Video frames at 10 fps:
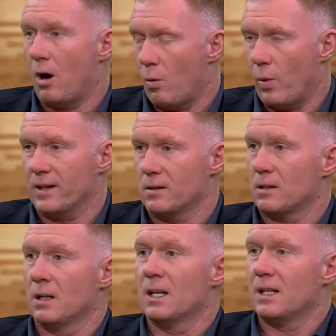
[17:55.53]
went.
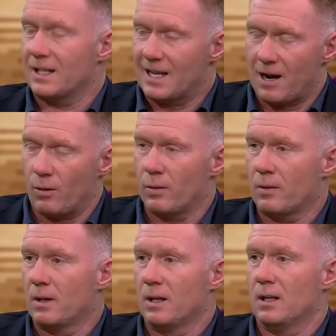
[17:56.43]
Now
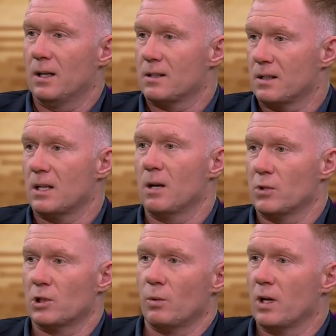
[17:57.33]
it's the same
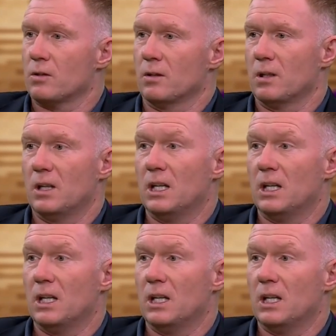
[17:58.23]
situation.